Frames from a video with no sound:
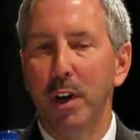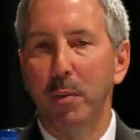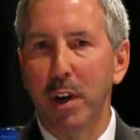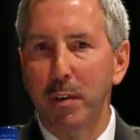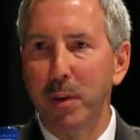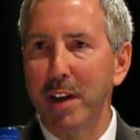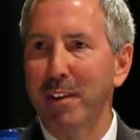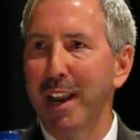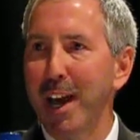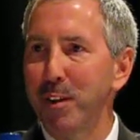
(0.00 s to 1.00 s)
We have a
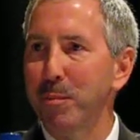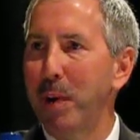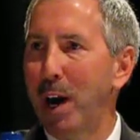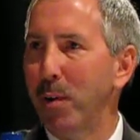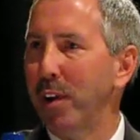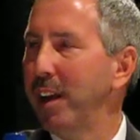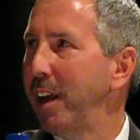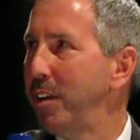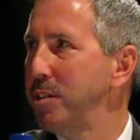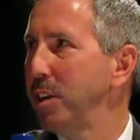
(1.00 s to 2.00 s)
lot of power and
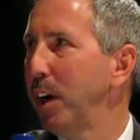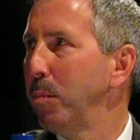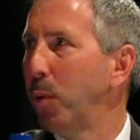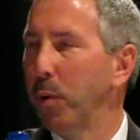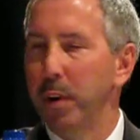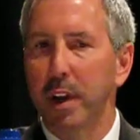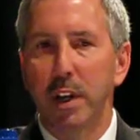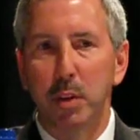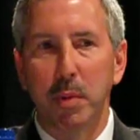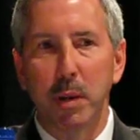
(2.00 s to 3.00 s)
energy on
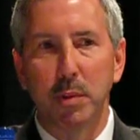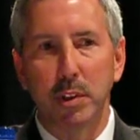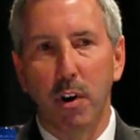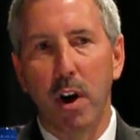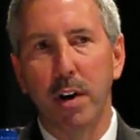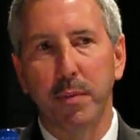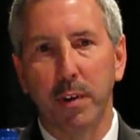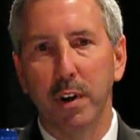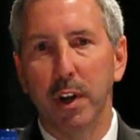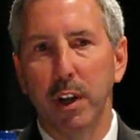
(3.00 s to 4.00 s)
board to be able to
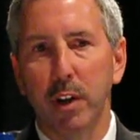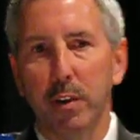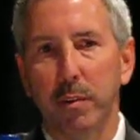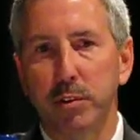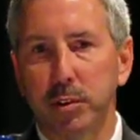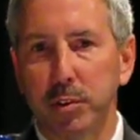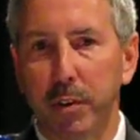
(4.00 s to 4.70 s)
offer the